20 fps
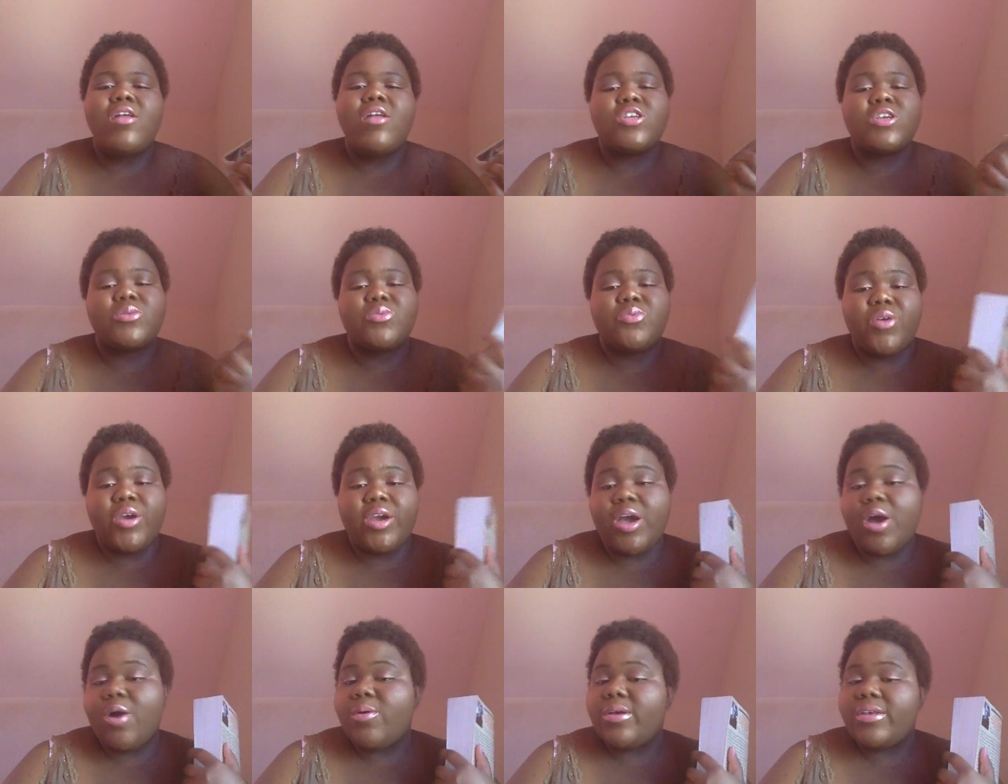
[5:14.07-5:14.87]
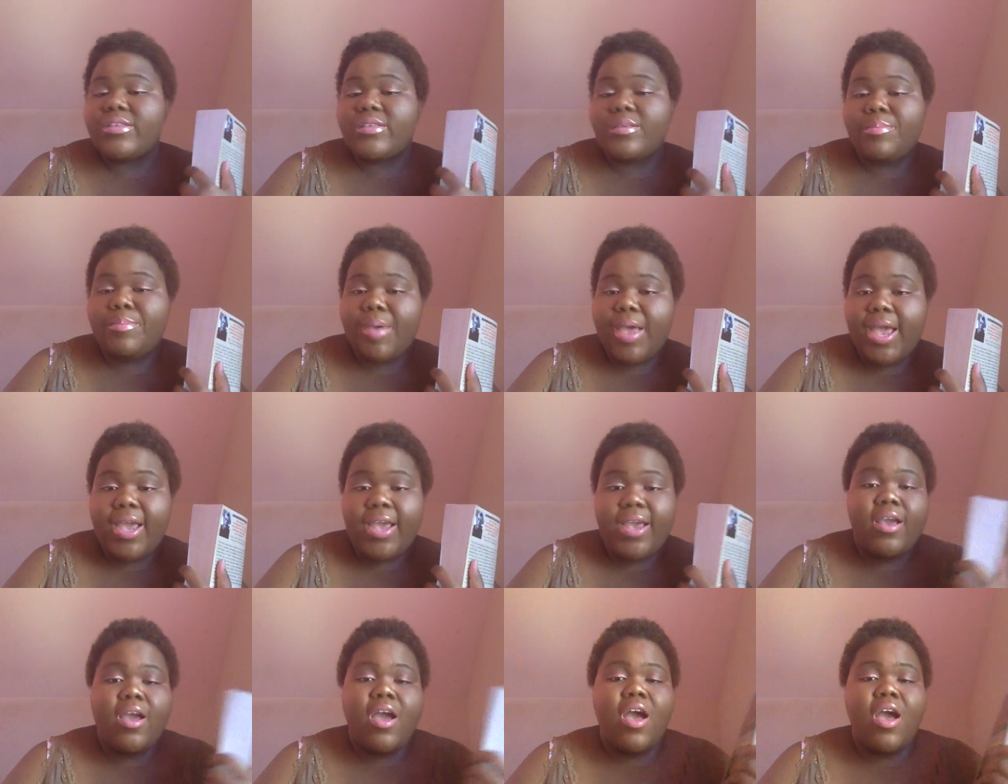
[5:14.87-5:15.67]
James Franco is
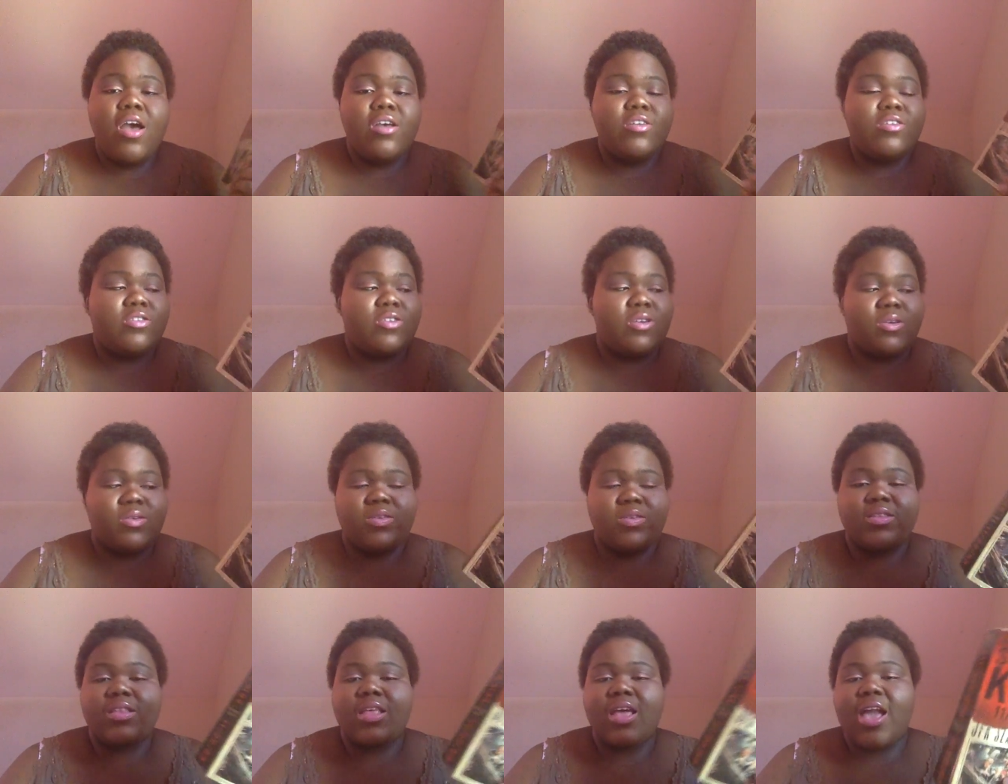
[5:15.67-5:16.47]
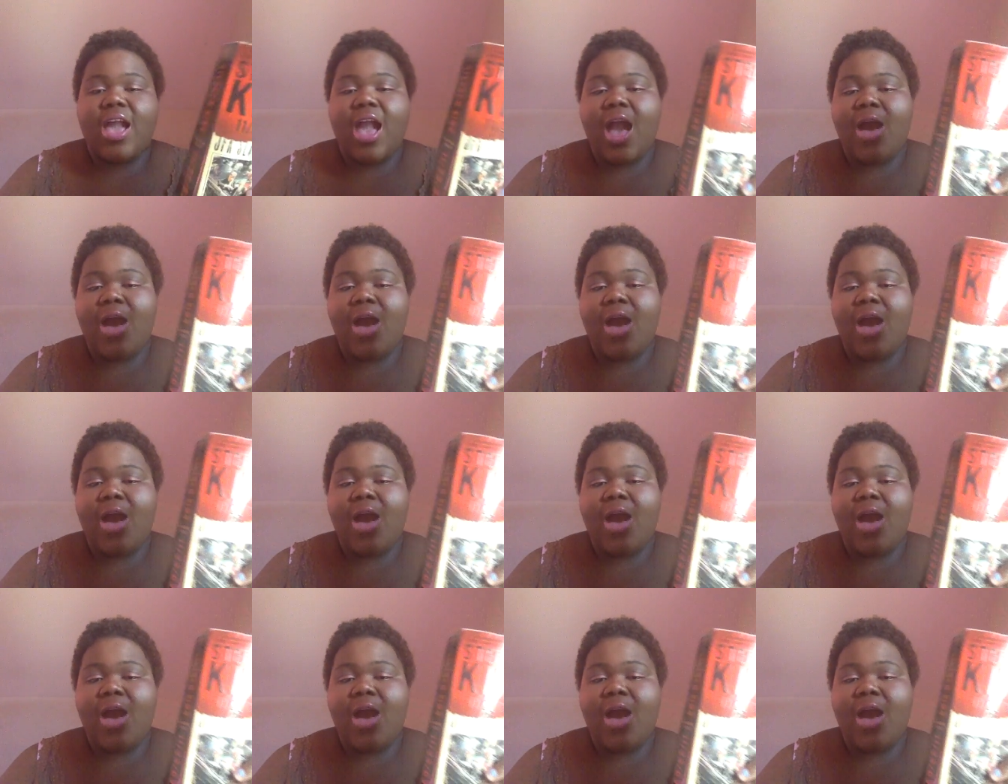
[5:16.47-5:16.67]
bae, so it was like,